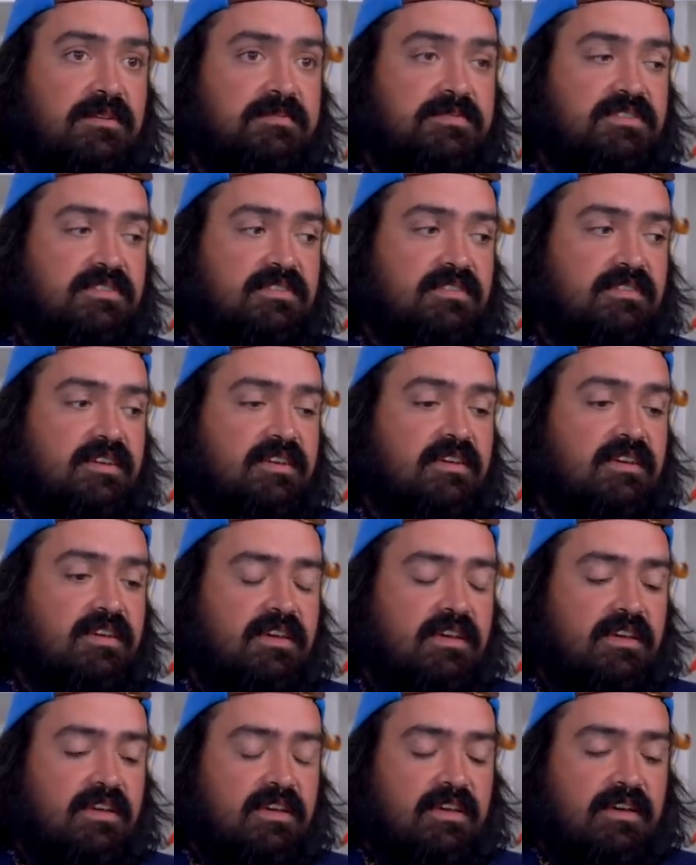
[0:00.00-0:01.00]
absolutely.
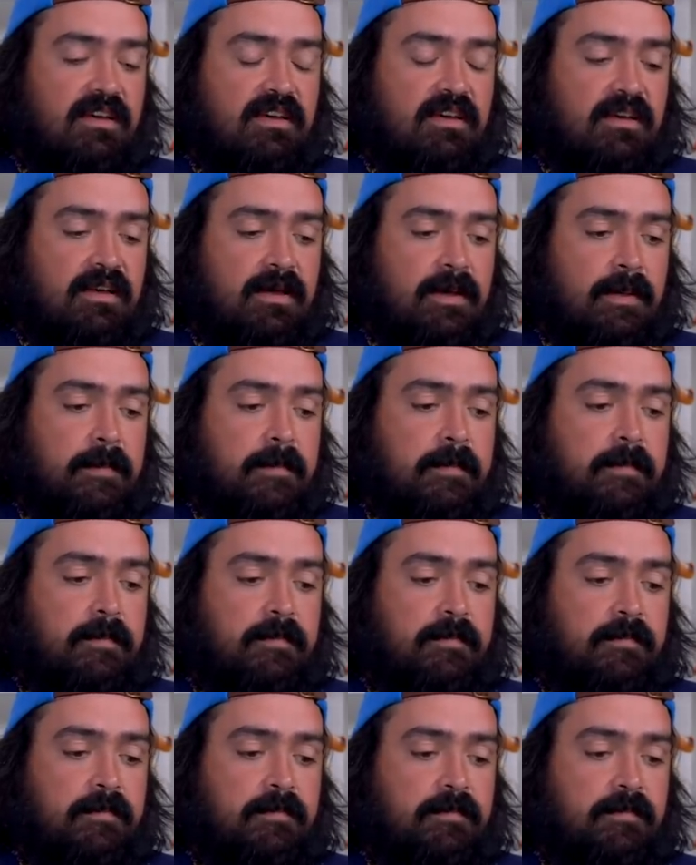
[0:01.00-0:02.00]
Um,
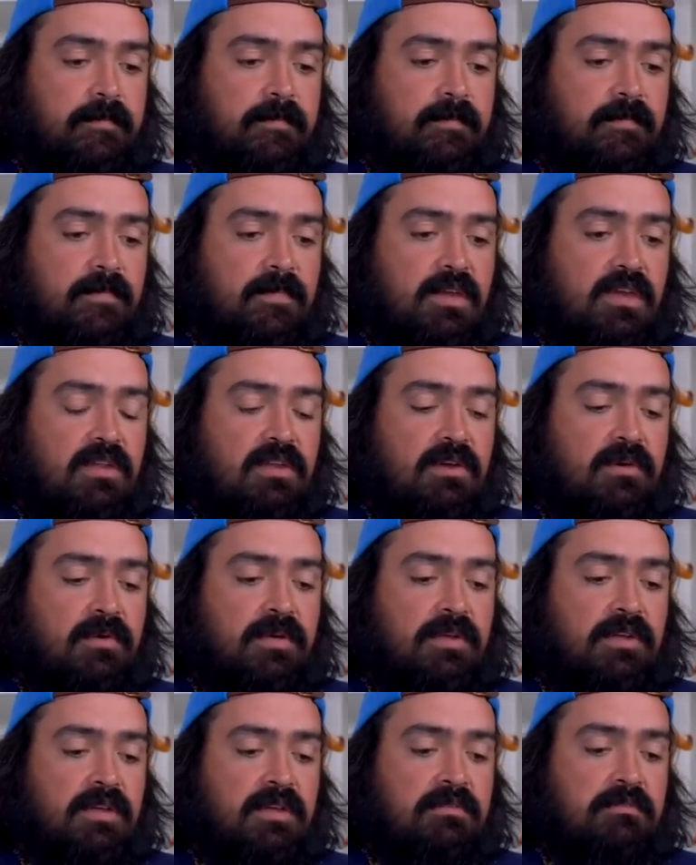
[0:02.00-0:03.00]
you know, and,